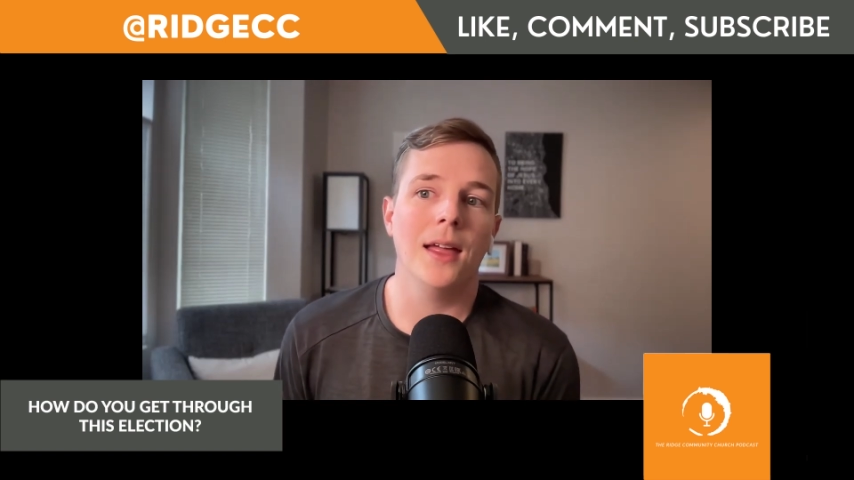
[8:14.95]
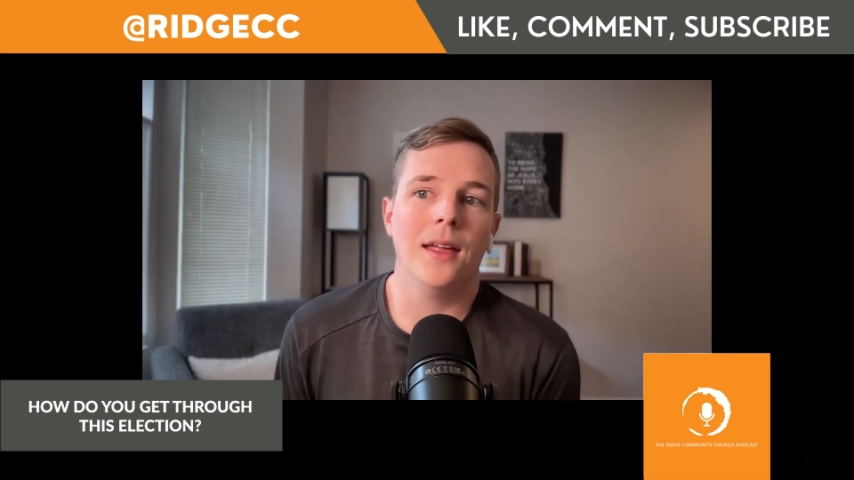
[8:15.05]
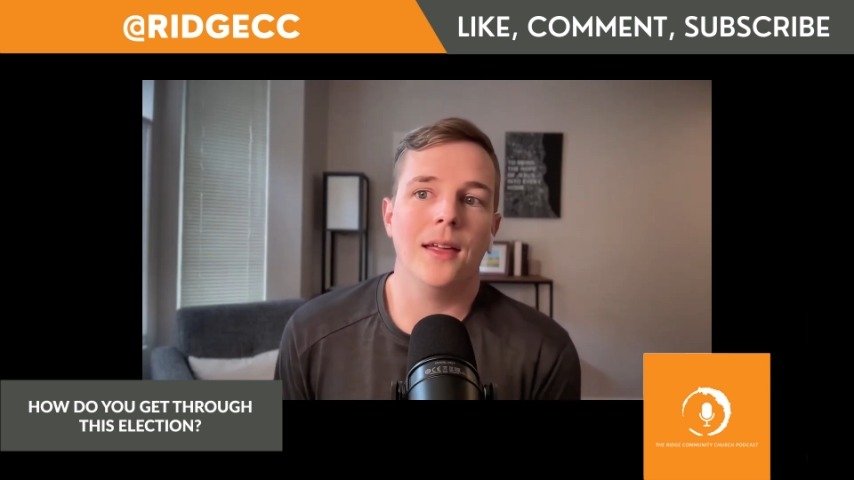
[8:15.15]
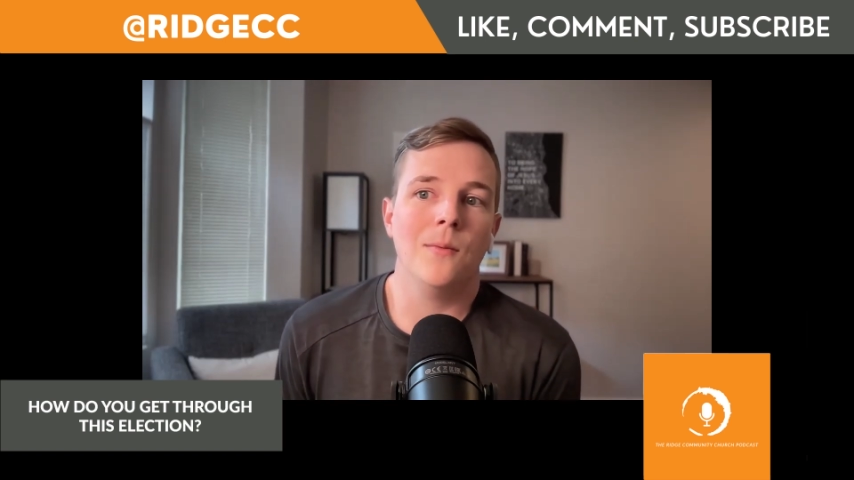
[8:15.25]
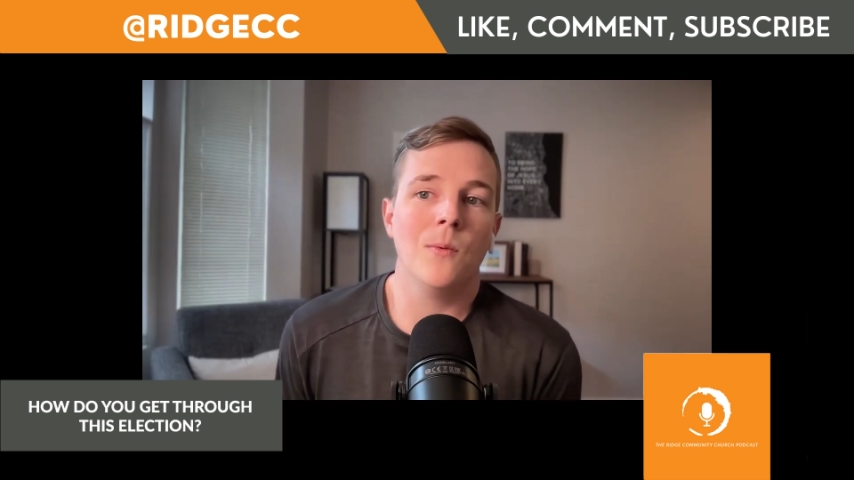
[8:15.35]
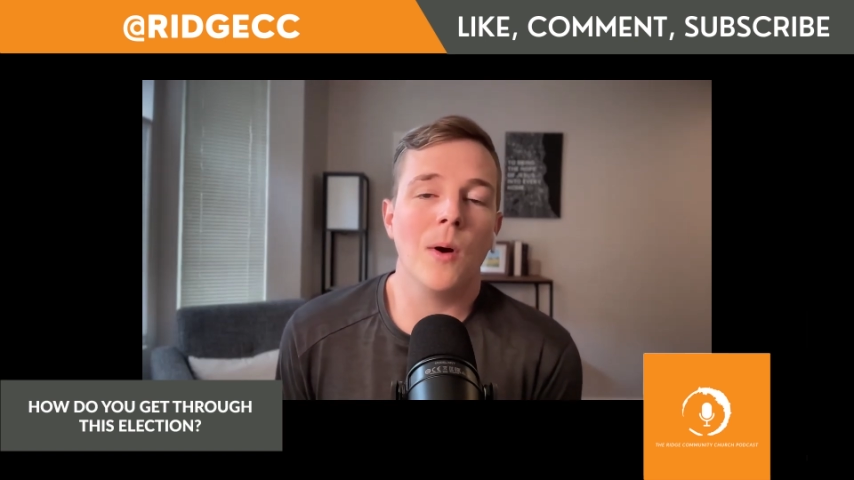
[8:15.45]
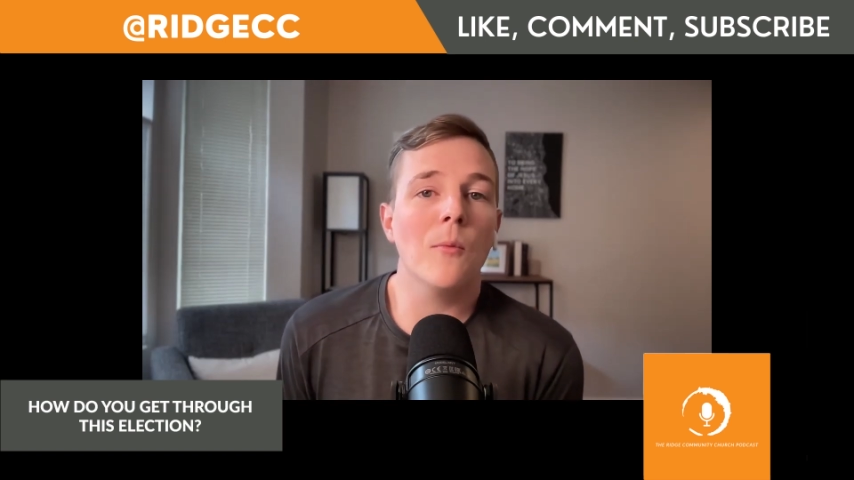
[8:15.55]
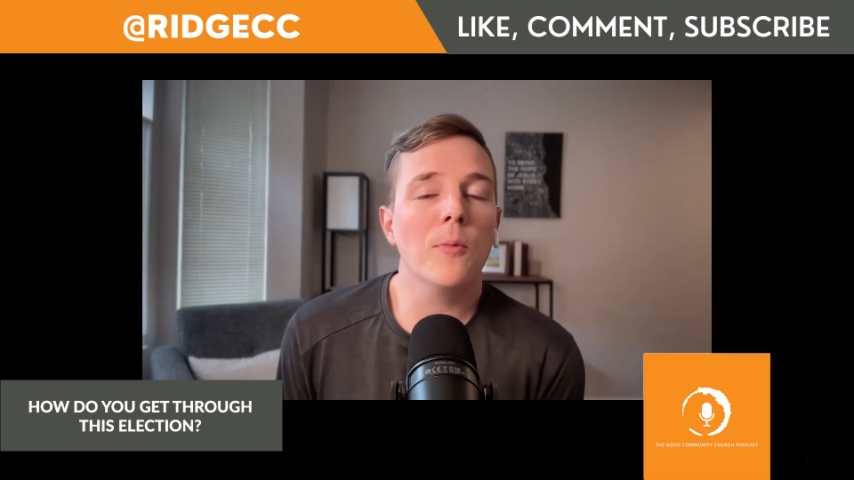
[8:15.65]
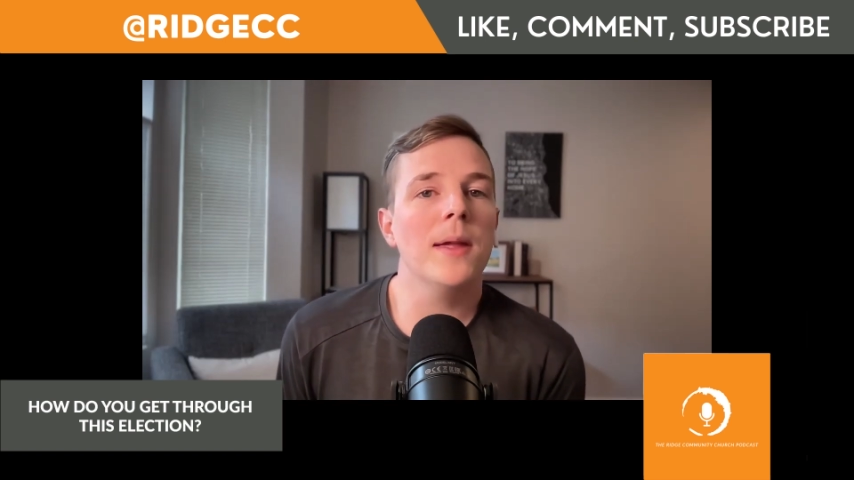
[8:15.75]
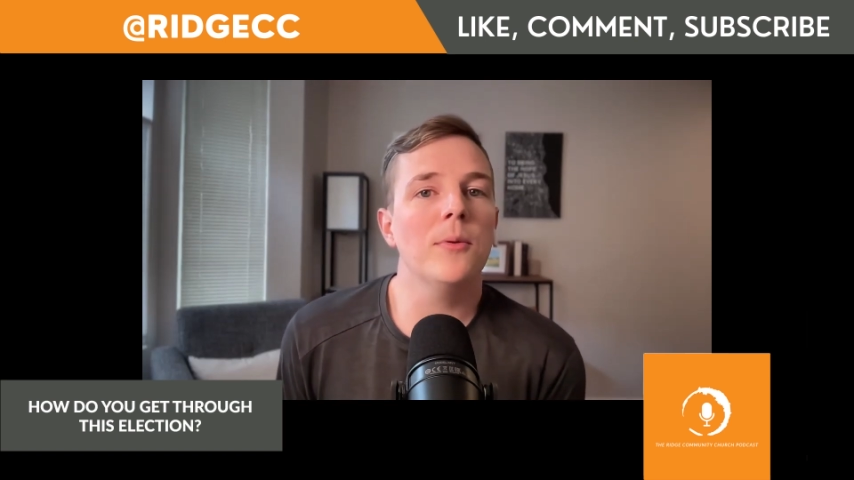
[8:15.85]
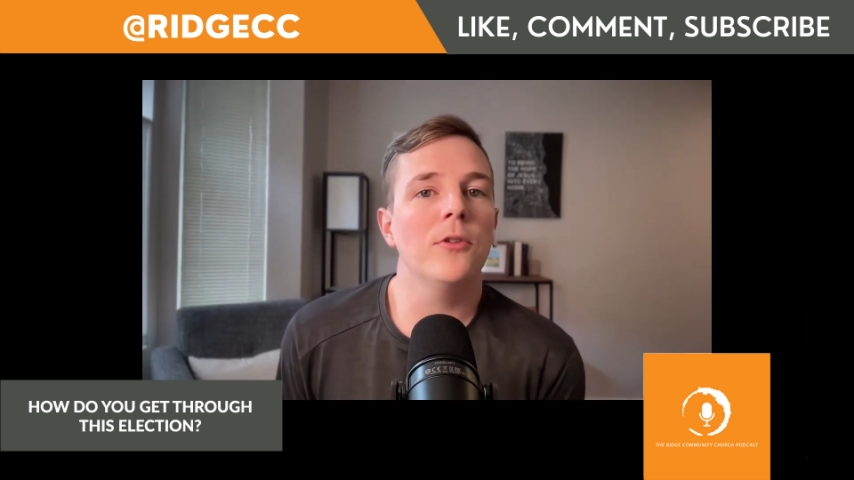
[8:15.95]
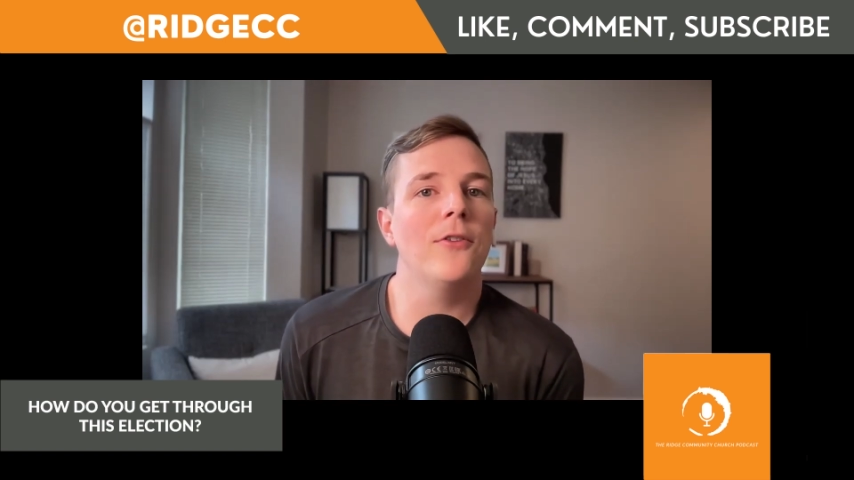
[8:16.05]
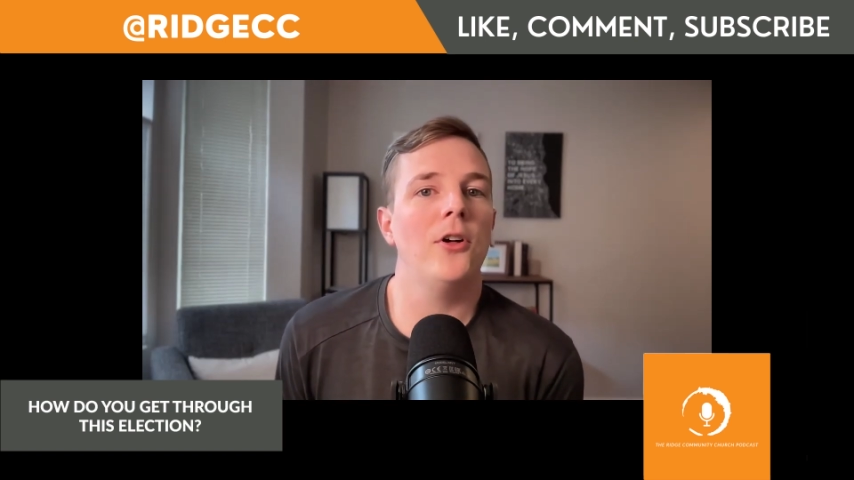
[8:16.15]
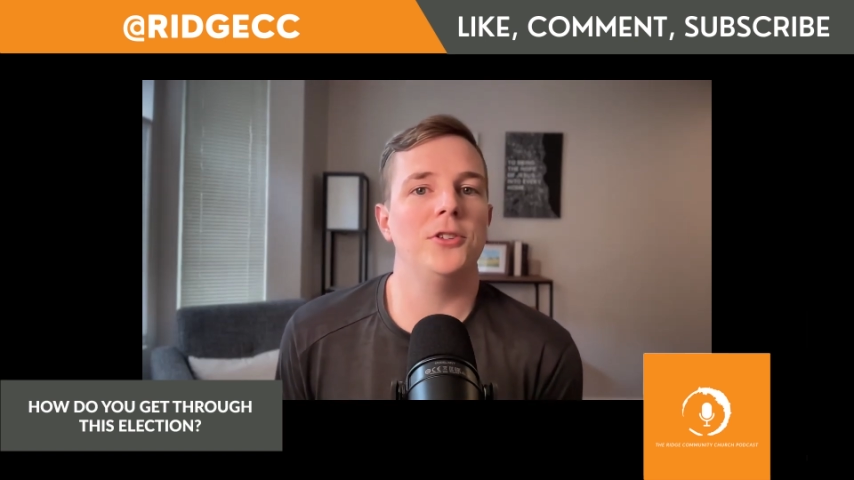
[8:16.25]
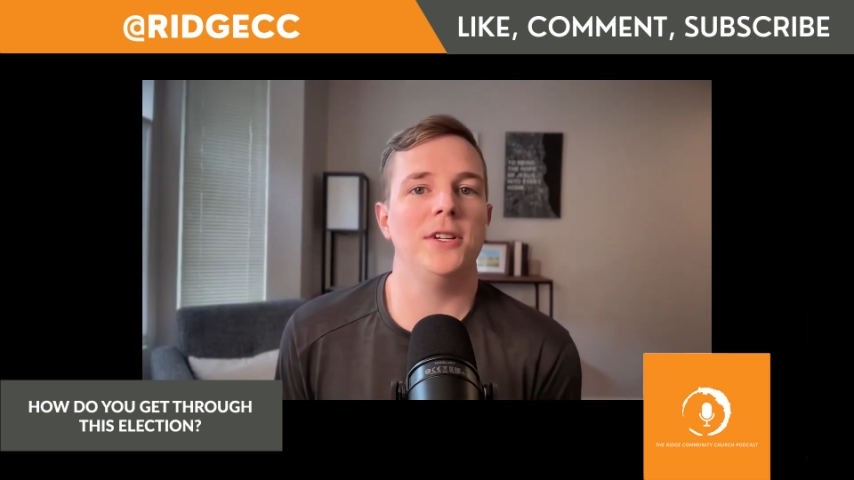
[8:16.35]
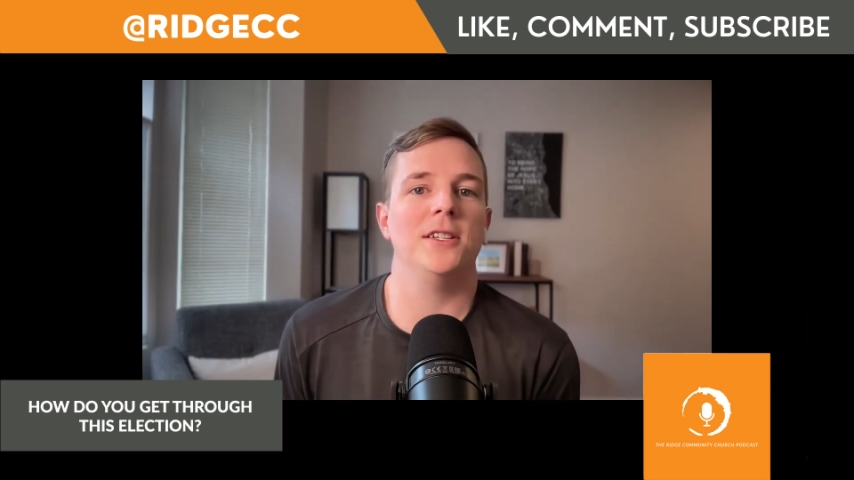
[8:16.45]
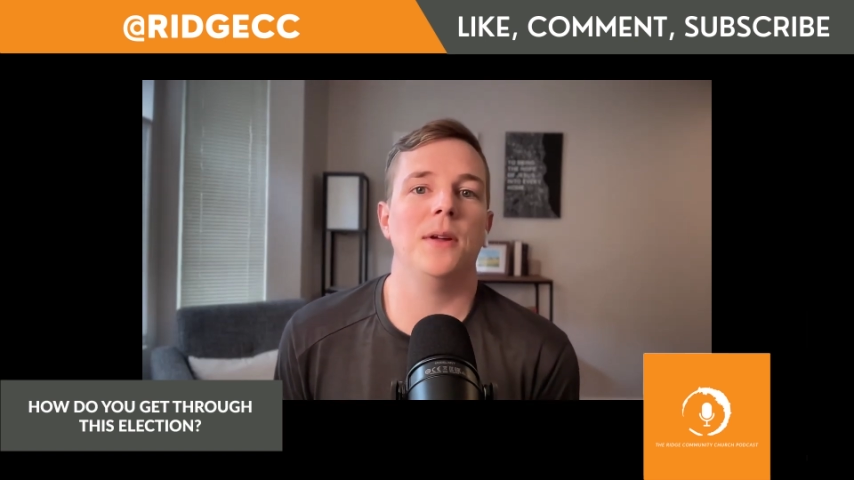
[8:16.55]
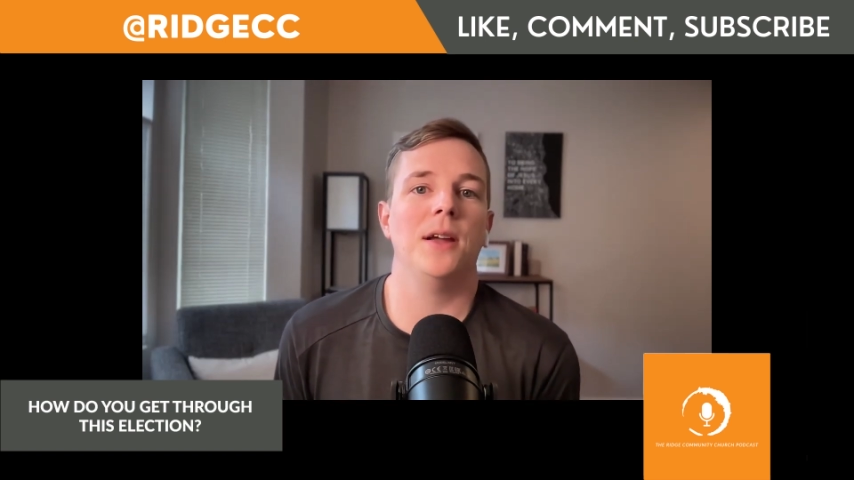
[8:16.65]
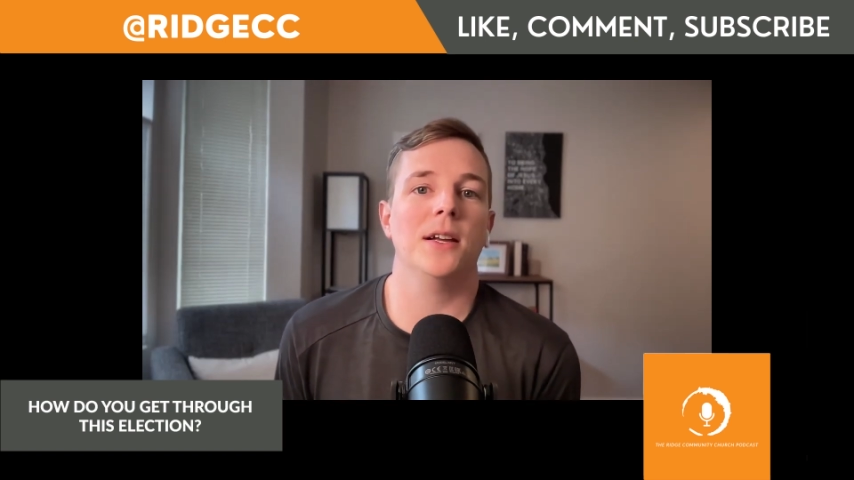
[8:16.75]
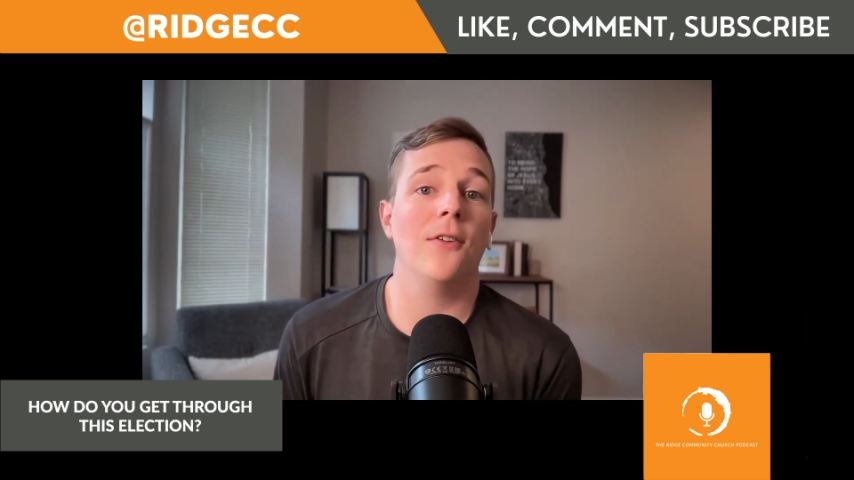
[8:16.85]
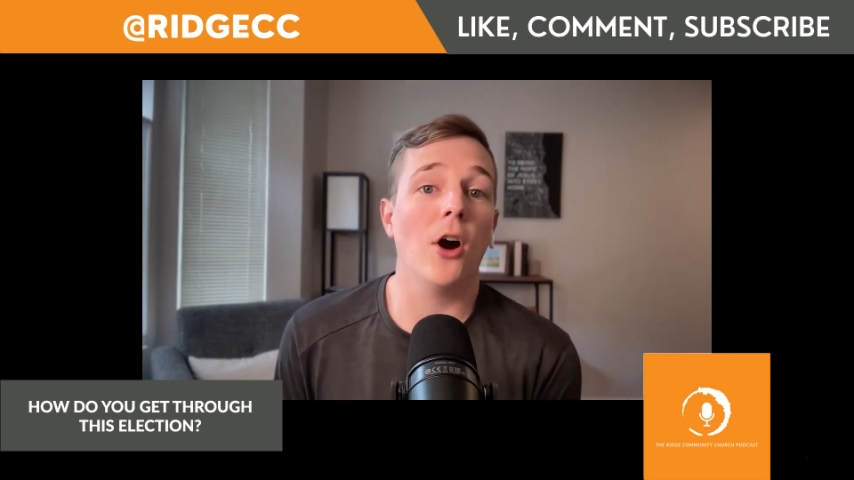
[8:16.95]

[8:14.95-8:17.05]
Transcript: And we want more people to follow Jesus because of